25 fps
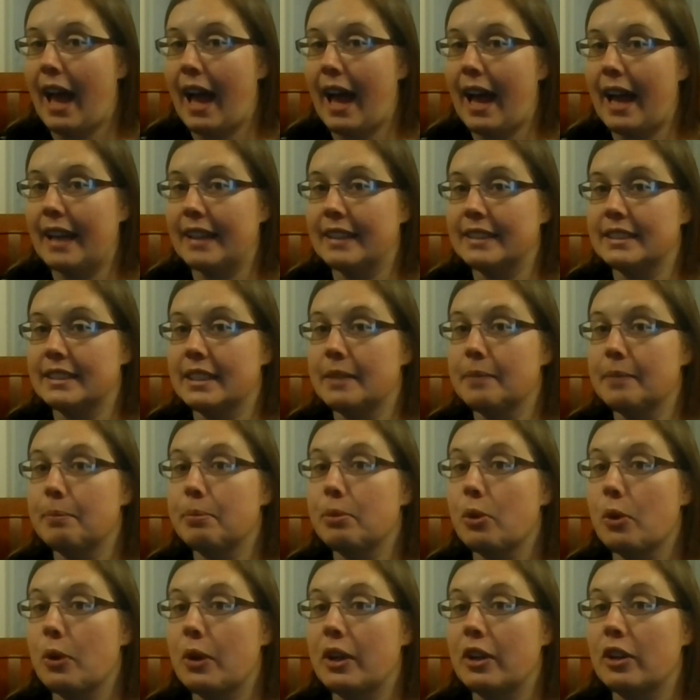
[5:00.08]
as
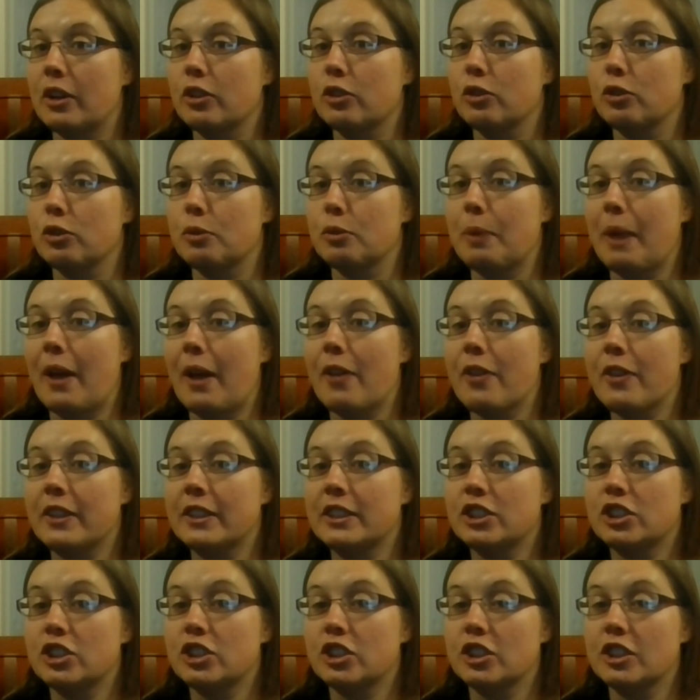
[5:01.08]
employer group health
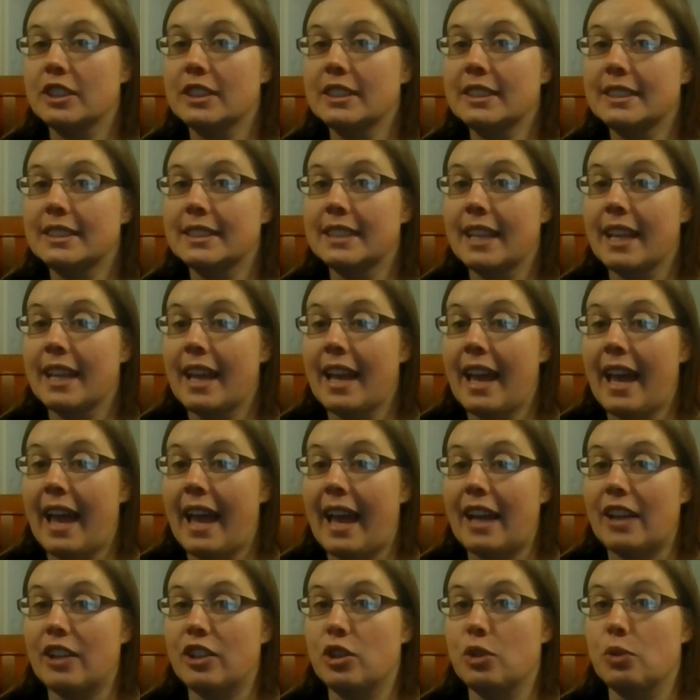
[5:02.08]
insurance,
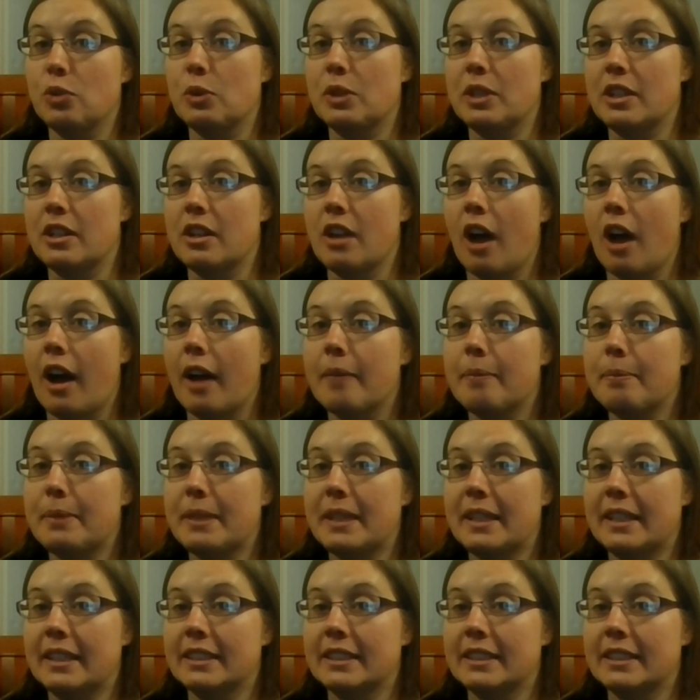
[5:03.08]
and you would not be